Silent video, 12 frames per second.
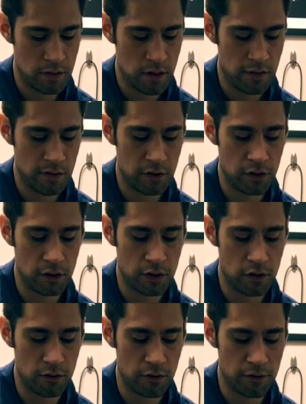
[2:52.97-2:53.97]
and then you're going to
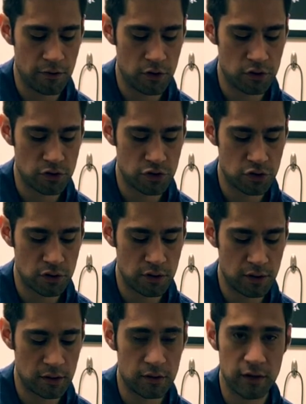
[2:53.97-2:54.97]
go to the 3rd
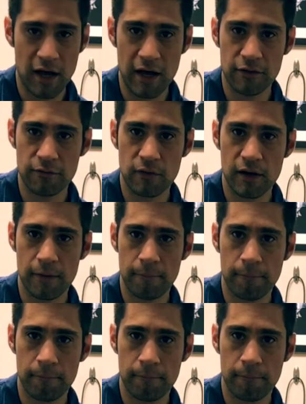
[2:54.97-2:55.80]
string, 9th fret,